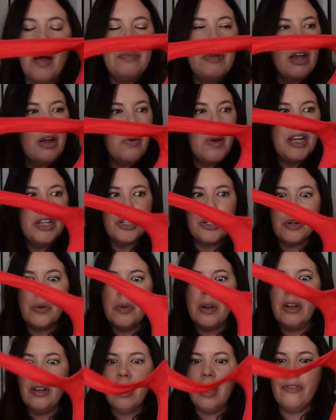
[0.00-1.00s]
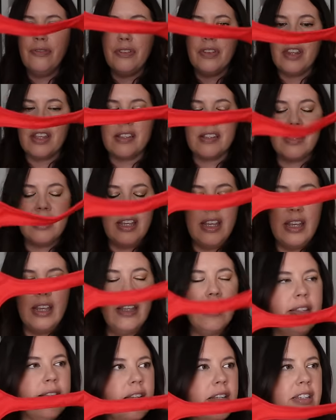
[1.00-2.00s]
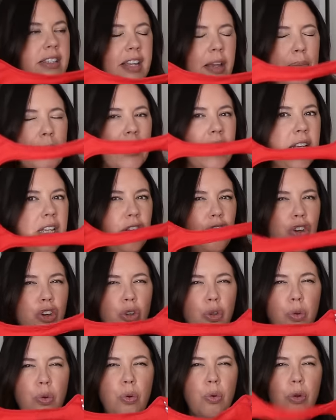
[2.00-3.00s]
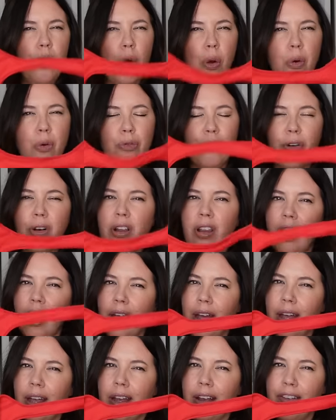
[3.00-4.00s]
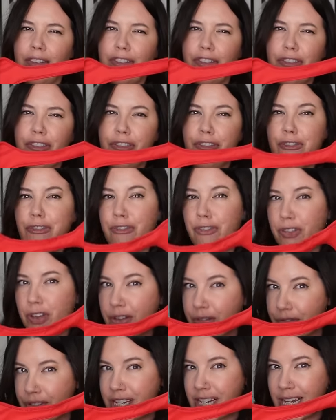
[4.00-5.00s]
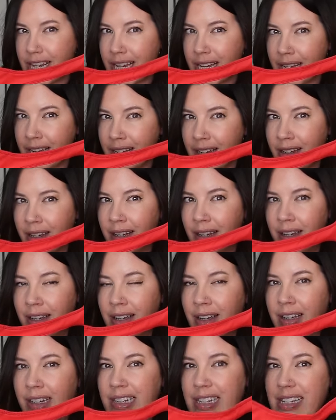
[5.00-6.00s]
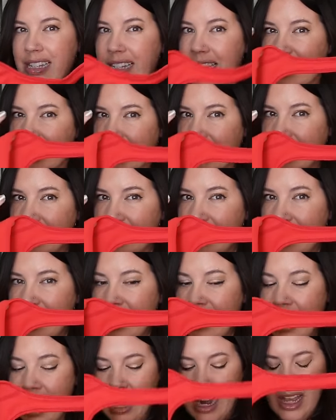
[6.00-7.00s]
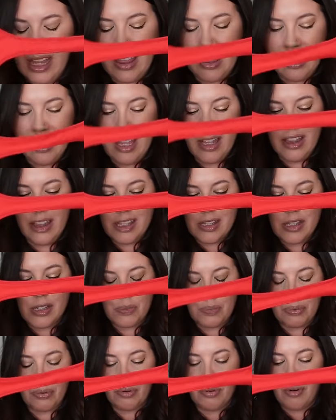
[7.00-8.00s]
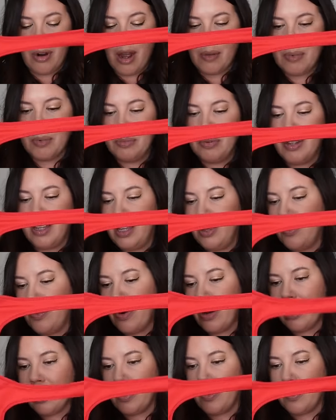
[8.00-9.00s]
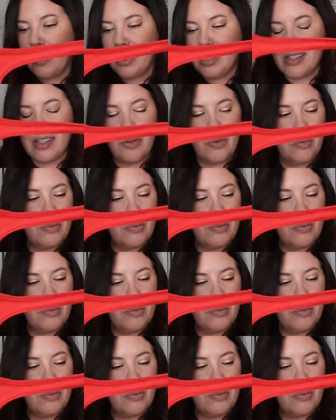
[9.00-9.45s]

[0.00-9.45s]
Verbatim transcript: I'm not quite sure what I'll get for this. These typically new go for like fifty to sixty. And I think this is probably one of the ones that